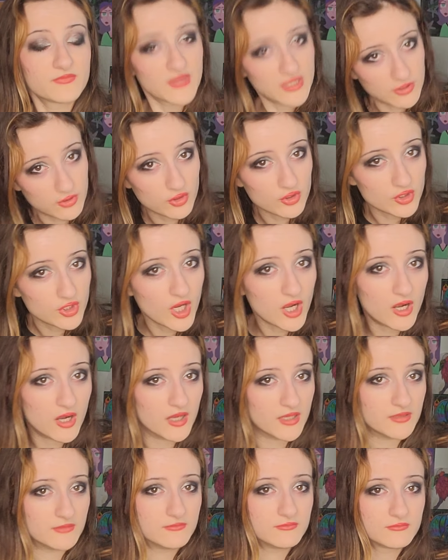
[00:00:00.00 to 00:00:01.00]
Like, you're
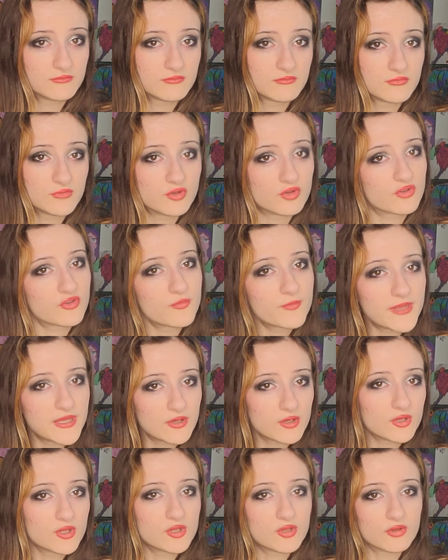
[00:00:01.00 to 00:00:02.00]
gone. Your
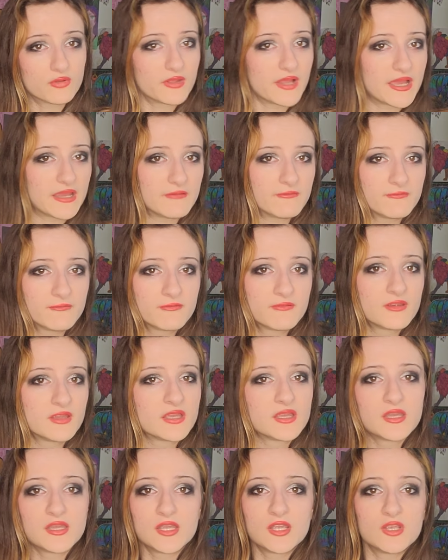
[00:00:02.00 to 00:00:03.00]
spirit, your life,
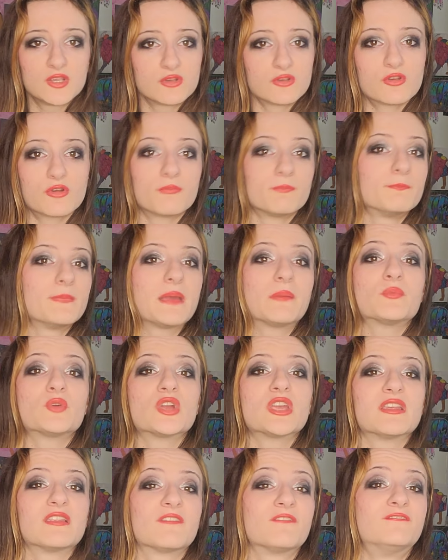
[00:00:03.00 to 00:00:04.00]
your
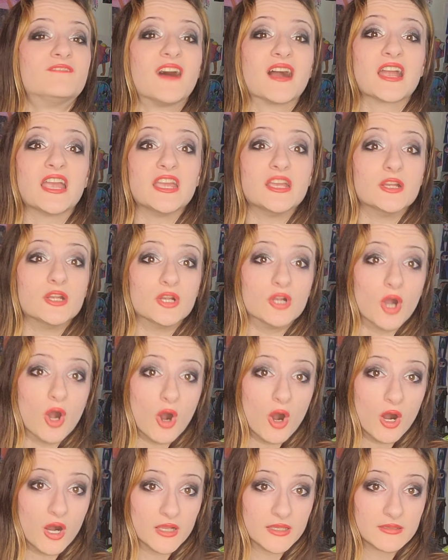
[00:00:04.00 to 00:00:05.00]
memory is fucking
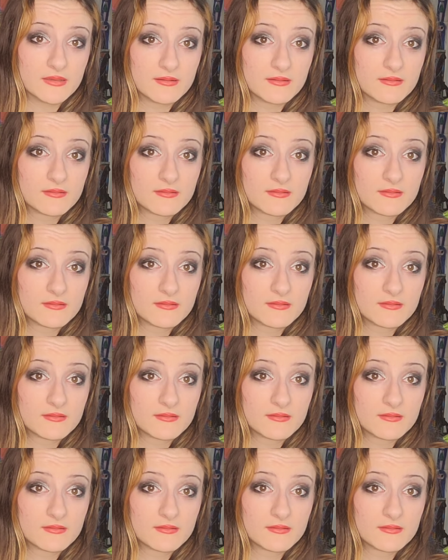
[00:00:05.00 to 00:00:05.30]
gone.